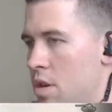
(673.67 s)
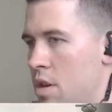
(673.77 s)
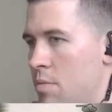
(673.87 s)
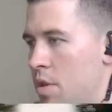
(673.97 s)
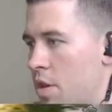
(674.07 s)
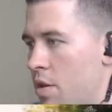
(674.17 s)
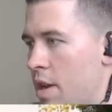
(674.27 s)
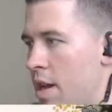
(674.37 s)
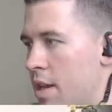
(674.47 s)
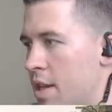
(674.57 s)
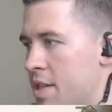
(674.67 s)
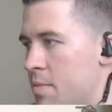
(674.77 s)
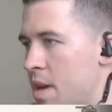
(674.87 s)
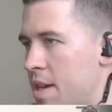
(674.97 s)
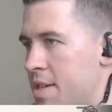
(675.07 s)
I'm gonna go ahead and get some
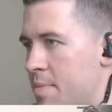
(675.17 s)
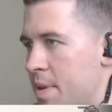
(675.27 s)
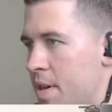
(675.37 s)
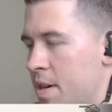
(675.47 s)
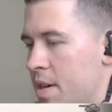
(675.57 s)
eyes up here.